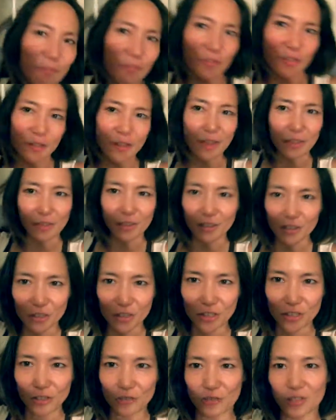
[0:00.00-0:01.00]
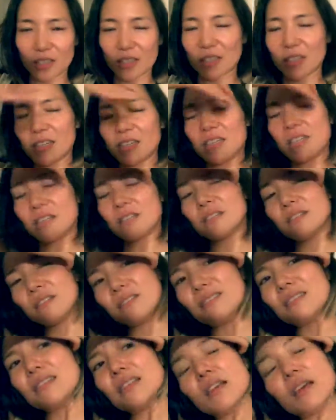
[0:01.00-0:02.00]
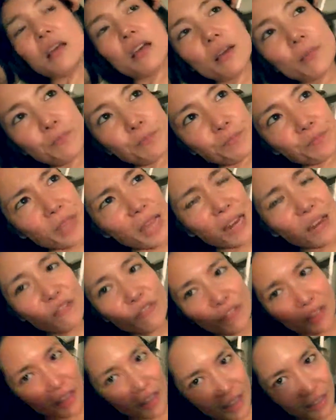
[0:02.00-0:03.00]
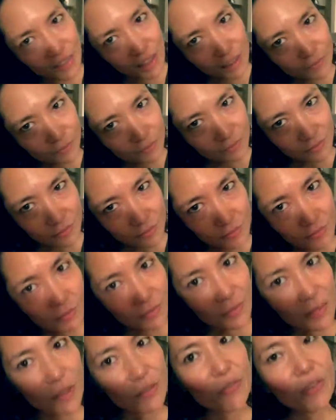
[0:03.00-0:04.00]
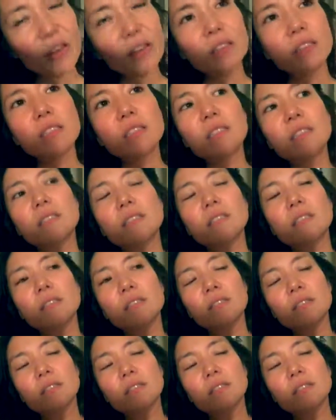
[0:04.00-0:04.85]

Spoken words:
feel like things shifted, and I didn't feel like that. I felt